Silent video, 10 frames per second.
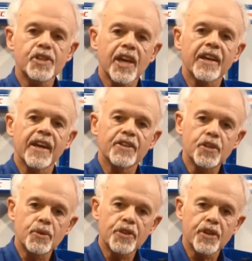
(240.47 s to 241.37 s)
and
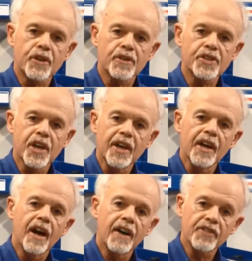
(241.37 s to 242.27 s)
two-thirds
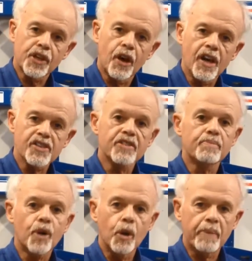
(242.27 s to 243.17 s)
of the cost of
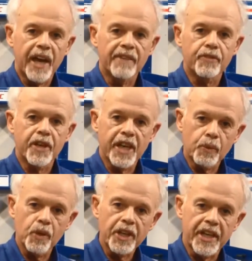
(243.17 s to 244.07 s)
propane for
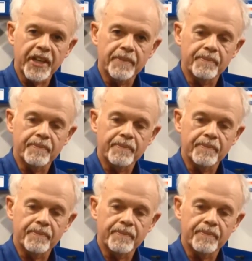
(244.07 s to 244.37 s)
equal heat.